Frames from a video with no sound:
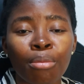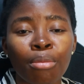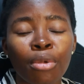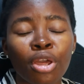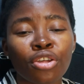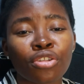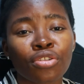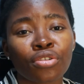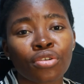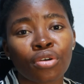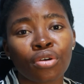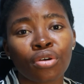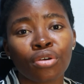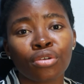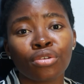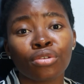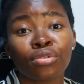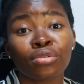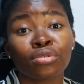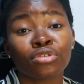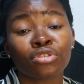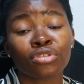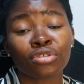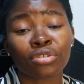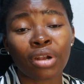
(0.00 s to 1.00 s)
make sure
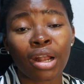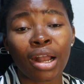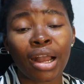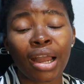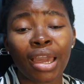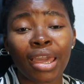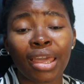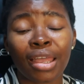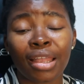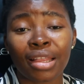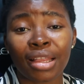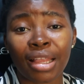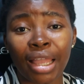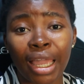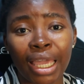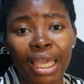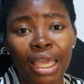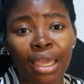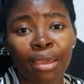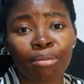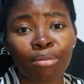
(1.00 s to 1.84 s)
you try and like